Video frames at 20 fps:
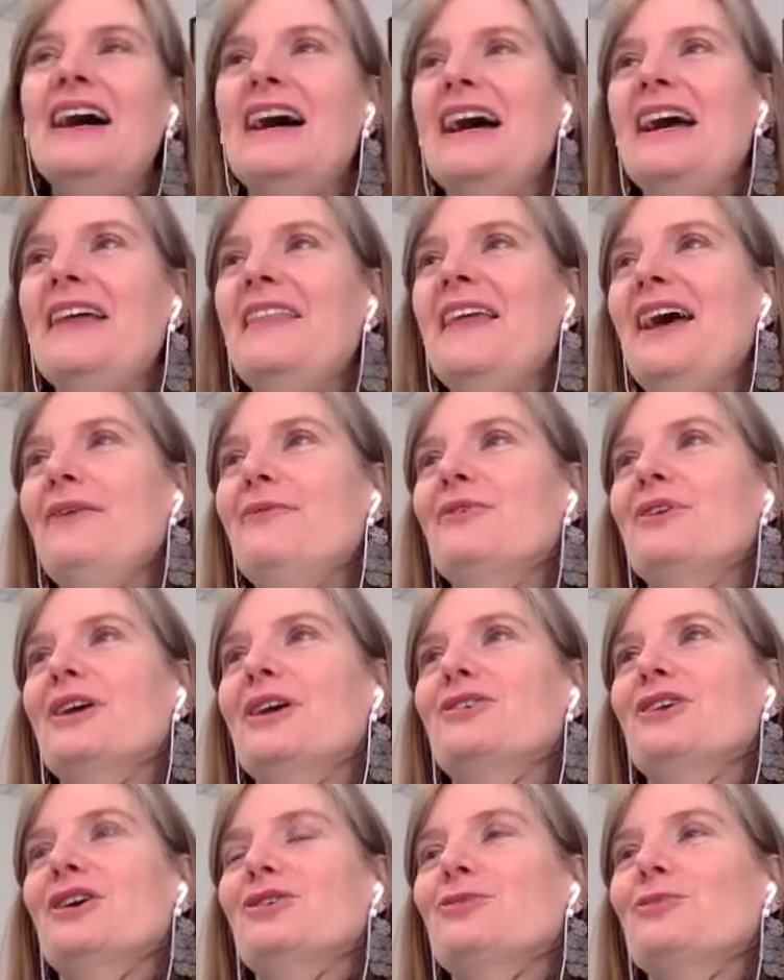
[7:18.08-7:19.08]
And that when I
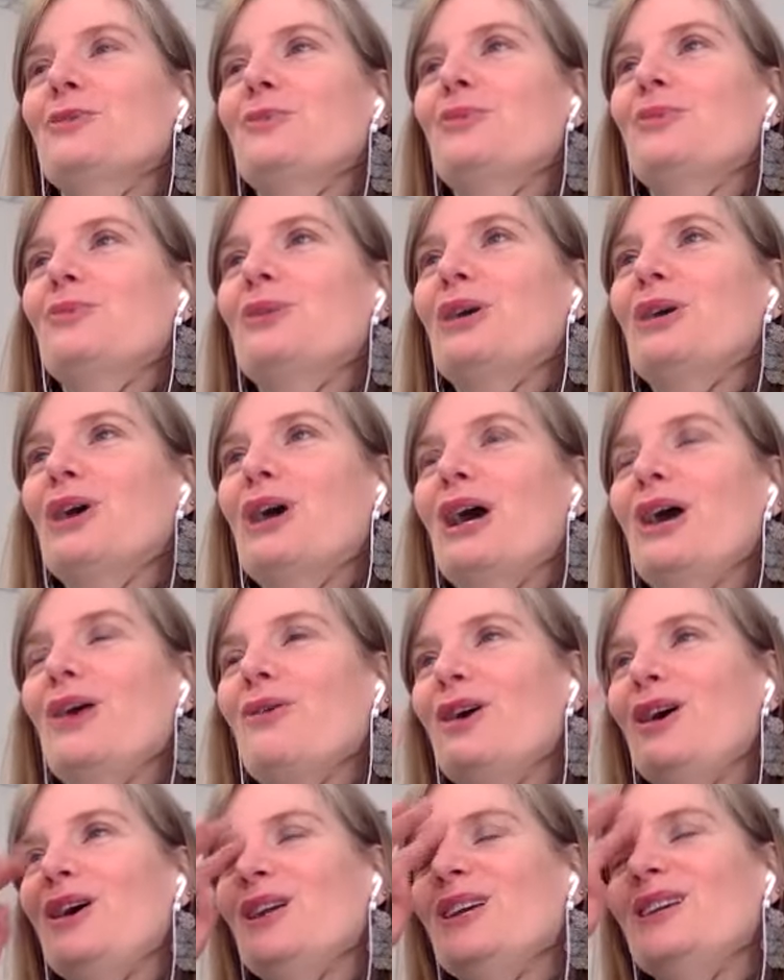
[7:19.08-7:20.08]
talk to people about
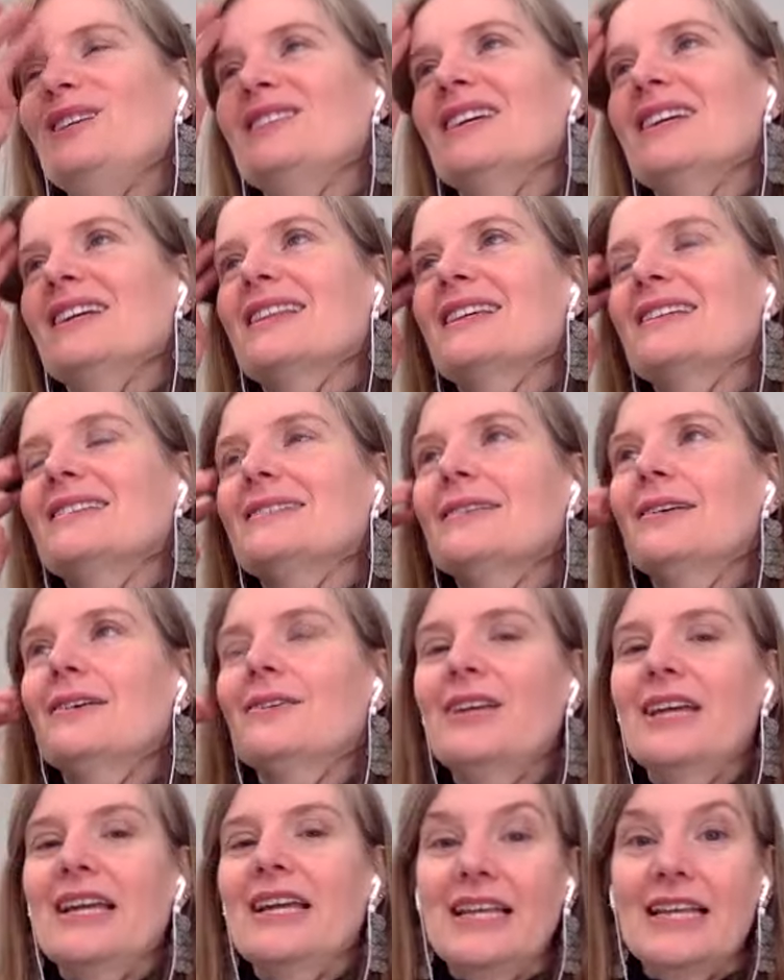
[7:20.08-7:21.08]
Chiron is like this,
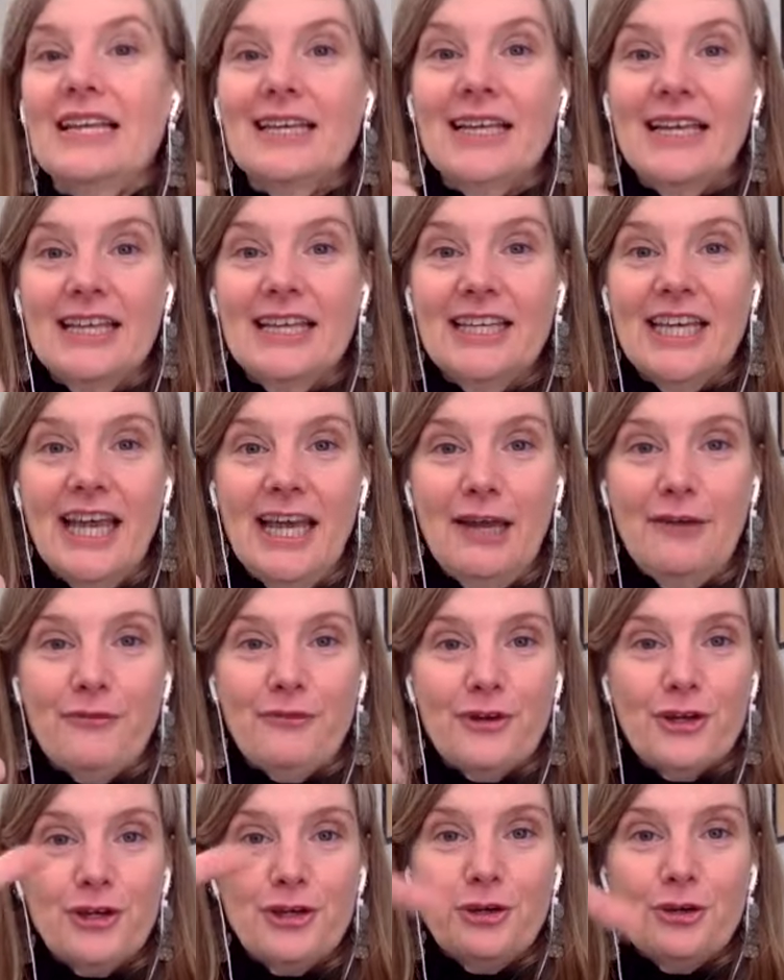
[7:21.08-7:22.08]
like yay for
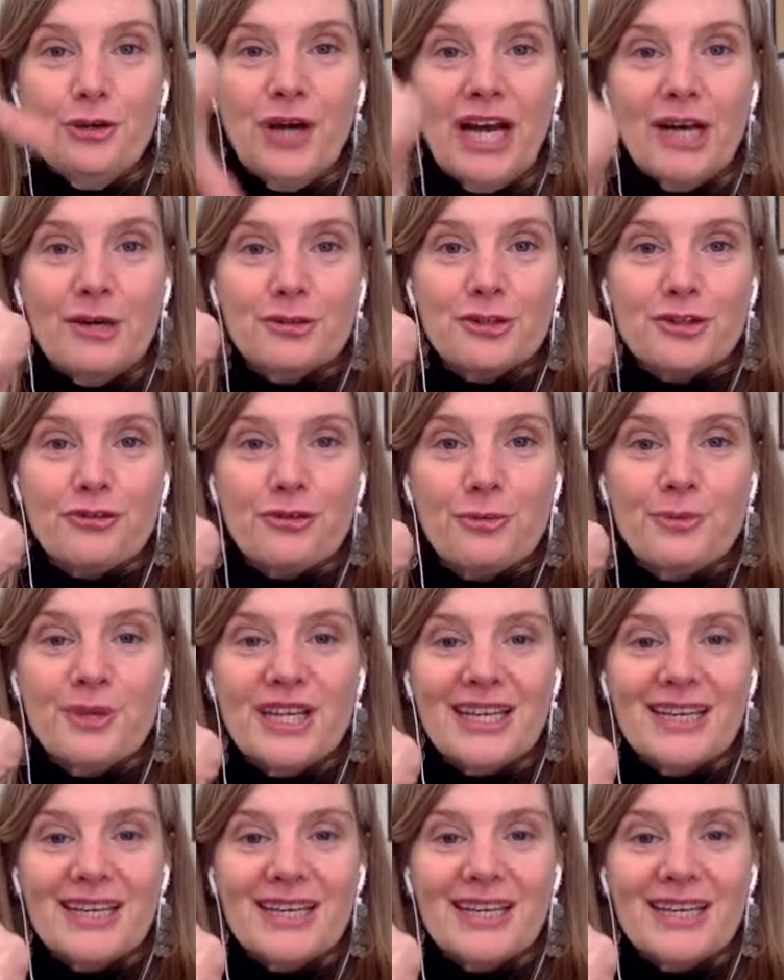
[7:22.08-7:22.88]
you, ouch for me.